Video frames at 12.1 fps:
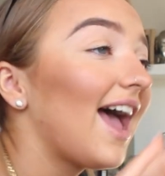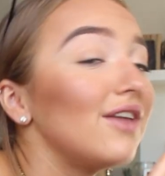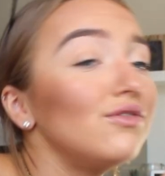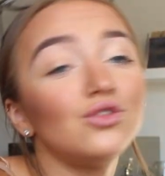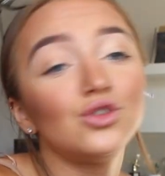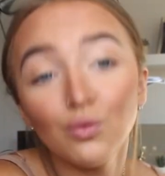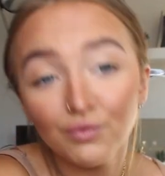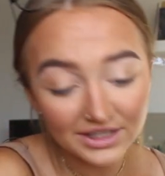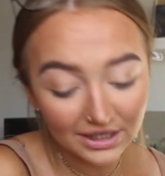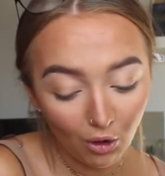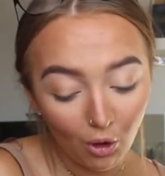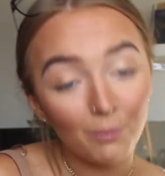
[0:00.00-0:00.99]
and don't
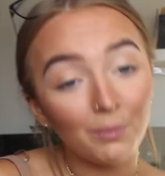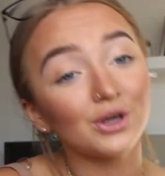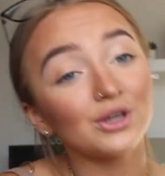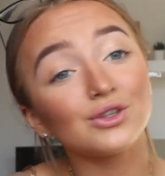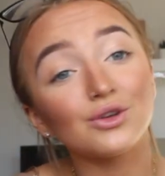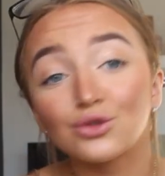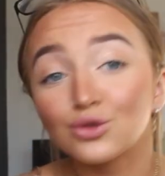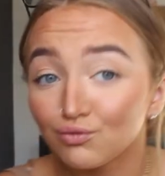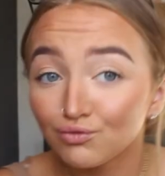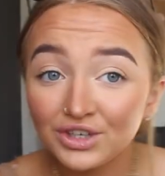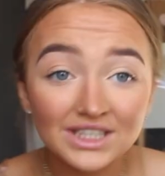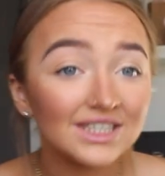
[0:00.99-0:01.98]
read a lot, because
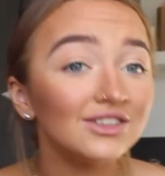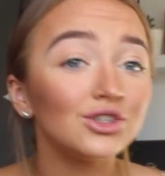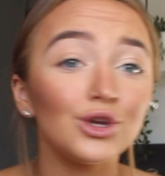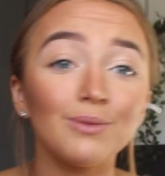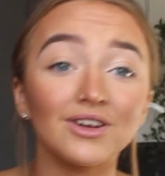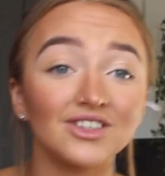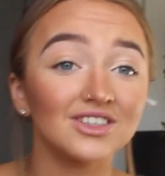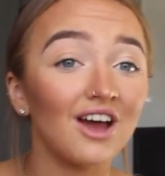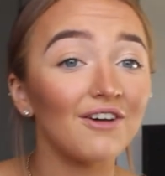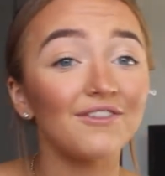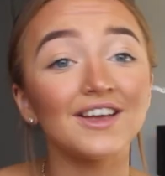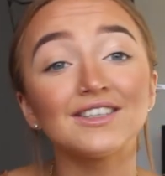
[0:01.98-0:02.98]
reading too much
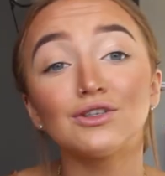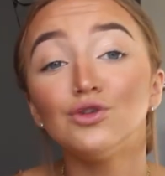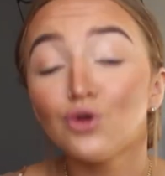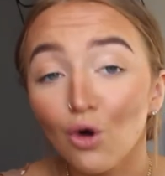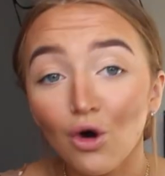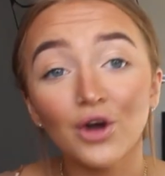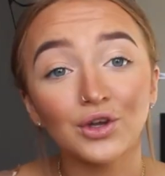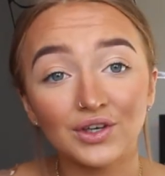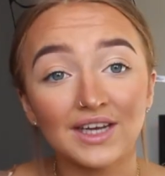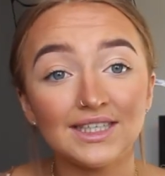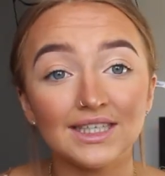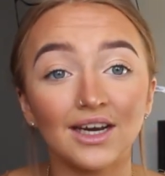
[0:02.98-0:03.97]
stuff is not a
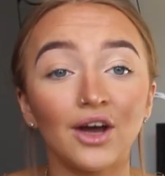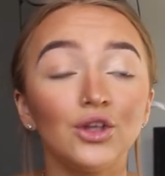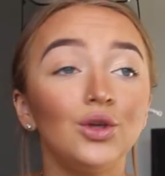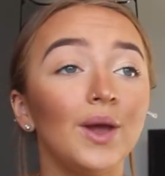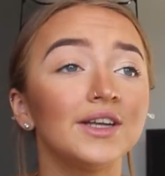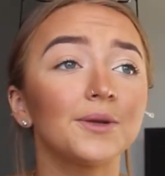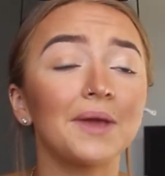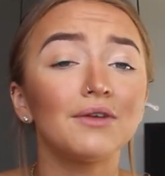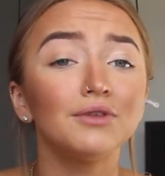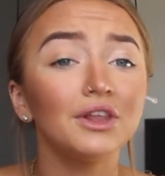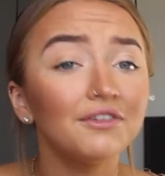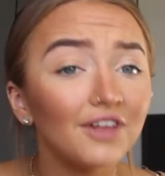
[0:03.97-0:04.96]
good idea. You end up
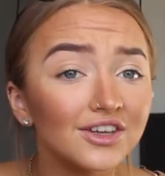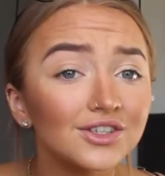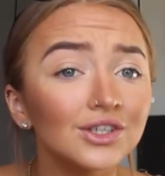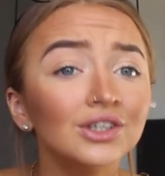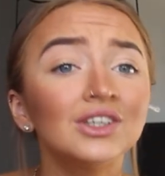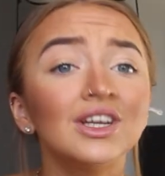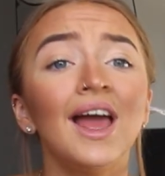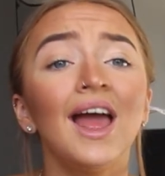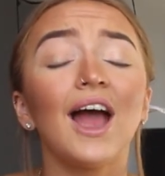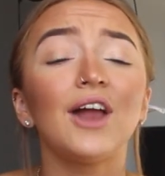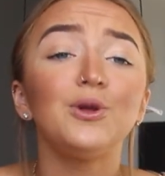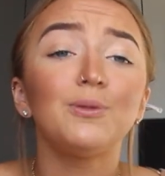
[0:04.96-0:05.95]
getting really flustered
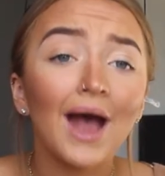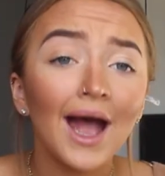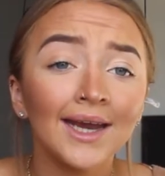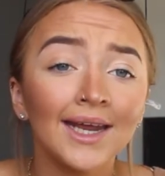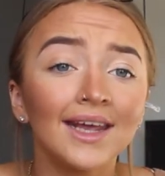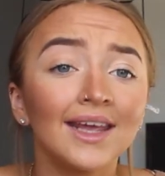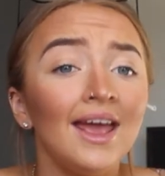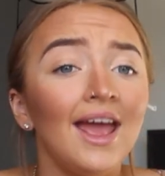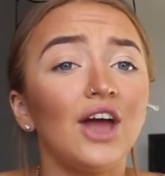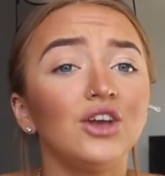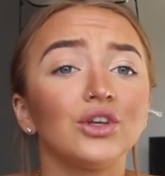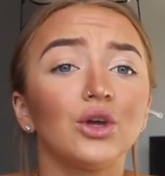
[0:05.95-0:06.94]
and you panic
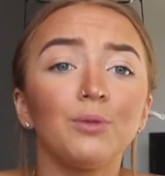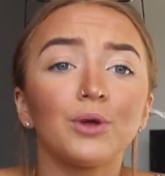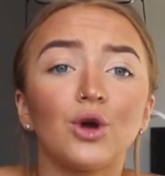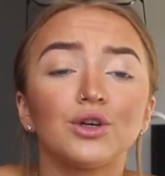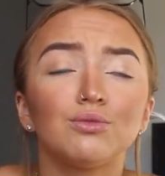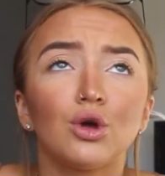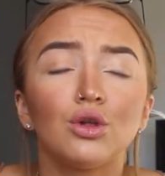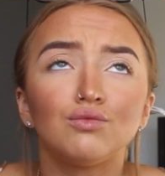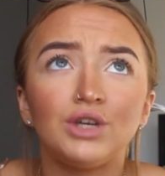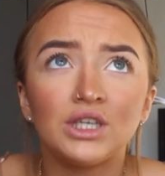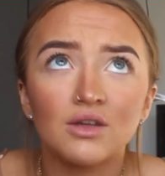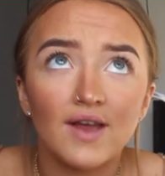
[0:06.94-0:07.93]
and you're like, oh my god, I'm not
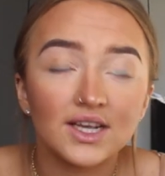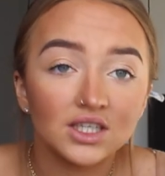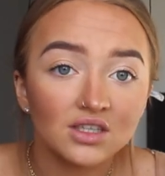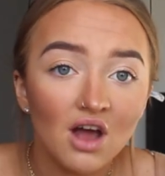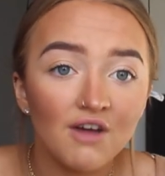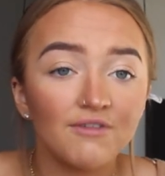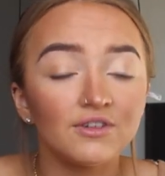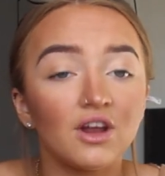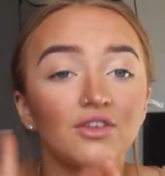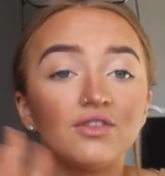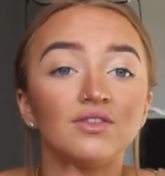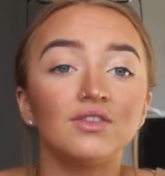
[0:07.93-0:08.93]
reading the right stuff,
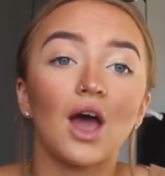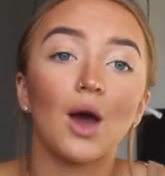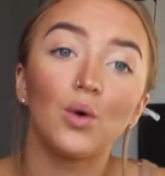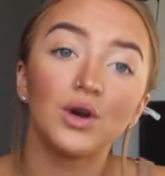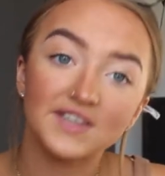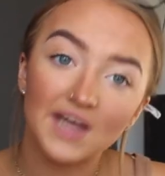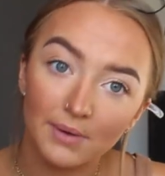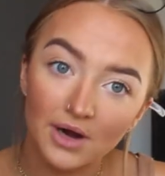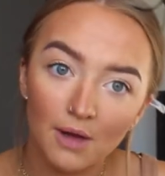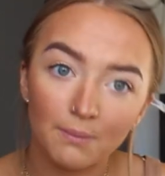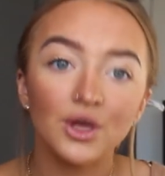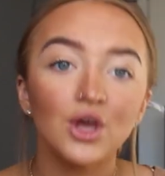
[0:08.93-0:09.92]
nothing that I want is coming
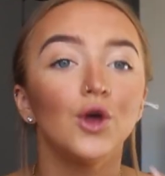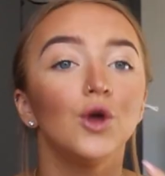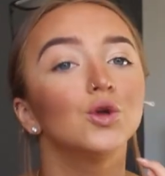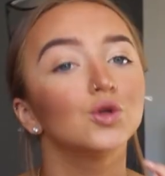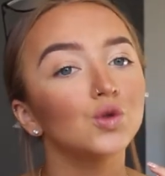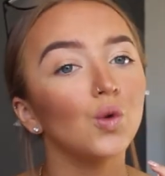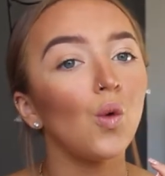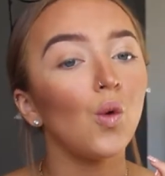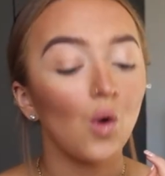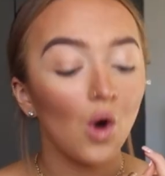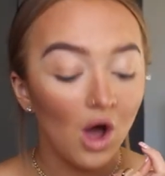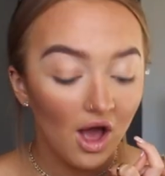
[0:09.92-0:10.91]
up.
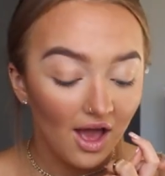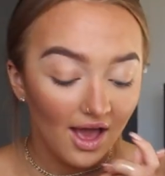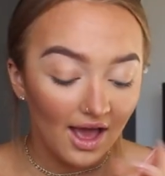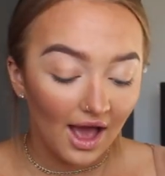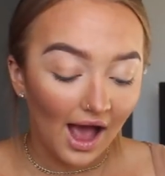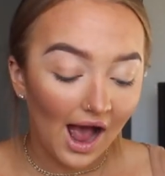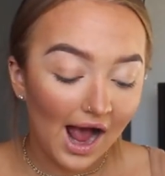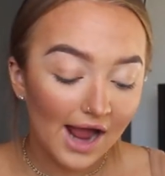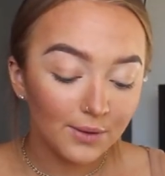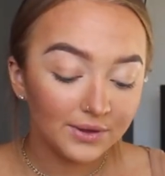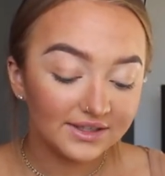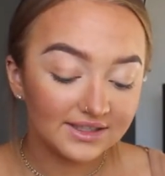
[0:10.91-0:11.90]
So
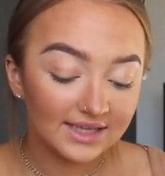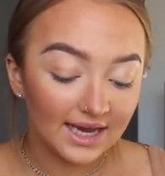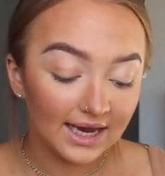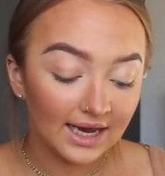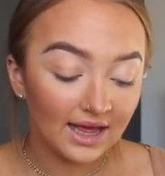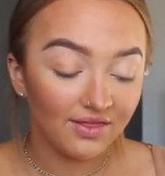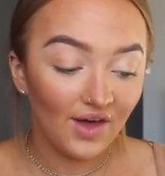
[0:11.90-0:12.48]
I would say